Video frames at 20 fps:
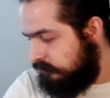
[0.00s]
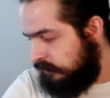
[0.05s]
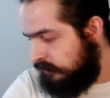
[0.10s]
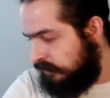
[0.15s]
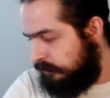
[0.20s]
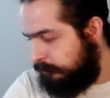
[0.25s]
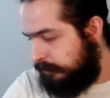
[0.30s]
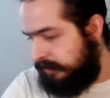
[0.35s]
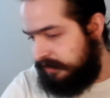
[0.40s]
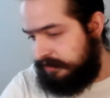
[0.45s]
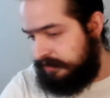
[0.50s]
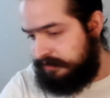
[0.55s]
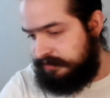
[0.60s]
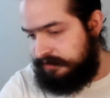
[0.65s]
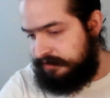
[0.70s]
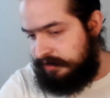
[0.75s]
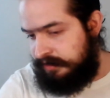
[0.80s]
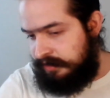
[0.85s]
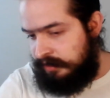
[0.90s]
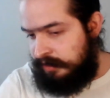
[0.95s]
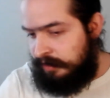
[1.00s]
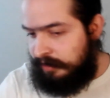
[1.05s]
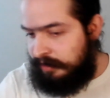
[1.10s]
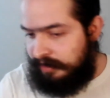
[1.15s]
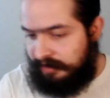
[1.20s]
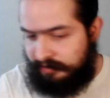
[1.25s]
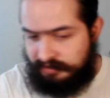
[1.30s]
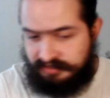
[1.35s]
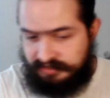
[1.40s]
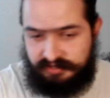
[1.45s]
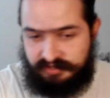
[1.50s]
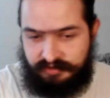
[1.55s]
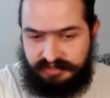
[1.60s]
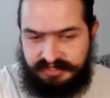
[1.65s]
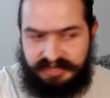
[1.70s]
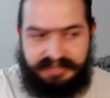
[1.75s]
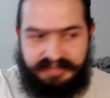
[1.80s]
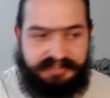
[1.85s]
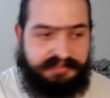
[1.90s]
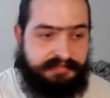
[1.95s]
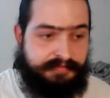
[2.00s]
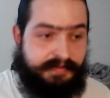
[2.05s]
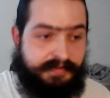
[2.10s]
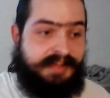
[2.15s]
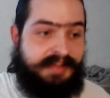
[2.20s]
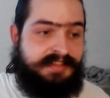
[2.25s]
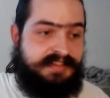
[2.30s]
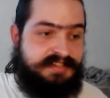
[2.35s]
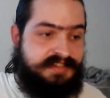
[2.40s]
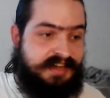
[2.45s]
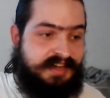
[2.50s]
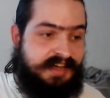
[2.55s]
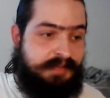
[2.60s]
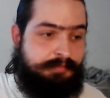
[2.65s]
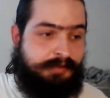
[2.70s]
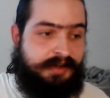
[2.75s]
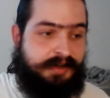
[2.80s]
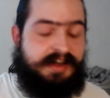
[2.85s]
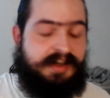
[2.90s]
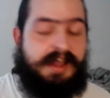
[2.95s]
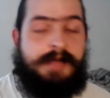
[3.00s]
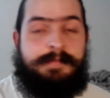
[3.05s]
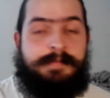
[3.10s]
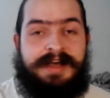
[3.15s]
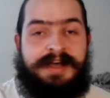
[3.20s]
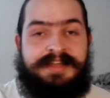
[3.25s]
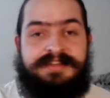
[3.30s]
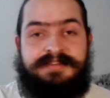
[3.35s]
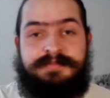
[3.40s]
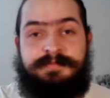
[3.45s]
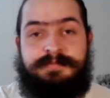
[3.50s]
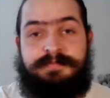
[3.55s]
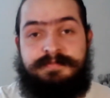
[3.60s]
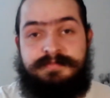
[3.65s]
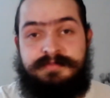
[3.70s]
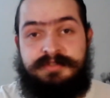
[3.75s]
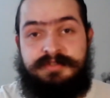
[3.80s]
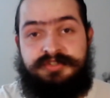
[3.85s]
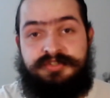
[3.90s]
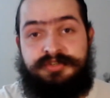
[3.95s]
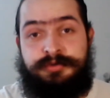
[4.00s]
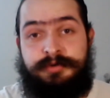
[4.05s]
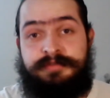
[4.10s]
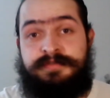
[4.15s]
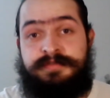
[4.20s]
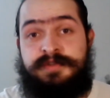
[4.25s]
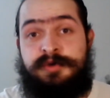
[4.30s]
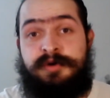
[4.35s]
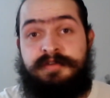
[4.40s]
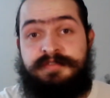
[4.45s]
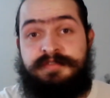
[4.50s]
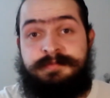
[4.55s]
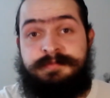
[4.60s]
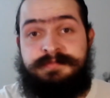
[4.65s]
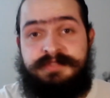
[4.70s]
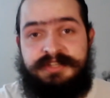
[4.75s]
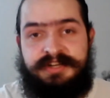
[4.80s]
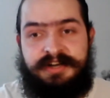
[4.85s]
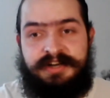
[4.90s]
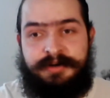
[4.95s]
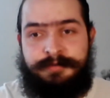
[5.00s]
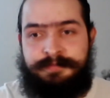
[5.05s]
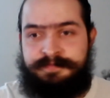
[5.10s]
But as soon as I can find this iPod, I might do a few of them, you know.